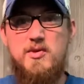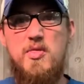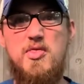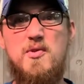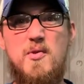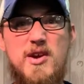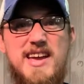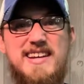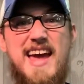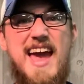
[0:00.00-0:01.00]
So
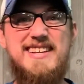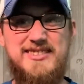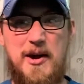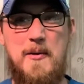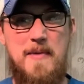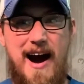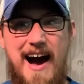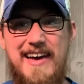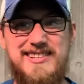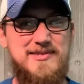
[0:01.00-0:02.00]
3 days go
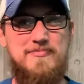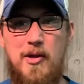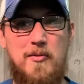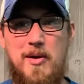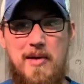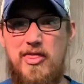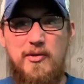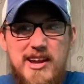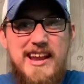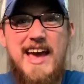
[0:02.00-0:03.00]
by. This is blowing my mind.
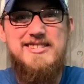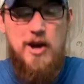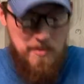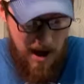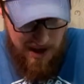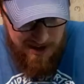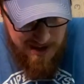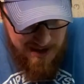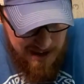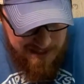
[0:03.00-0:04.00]
3 days go by.
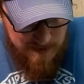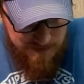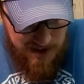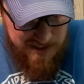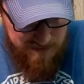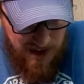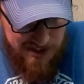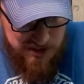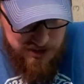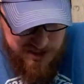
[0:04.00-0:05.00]
They finally
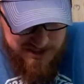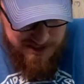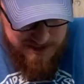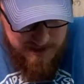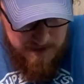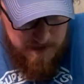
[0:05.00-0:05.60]
find Jesus.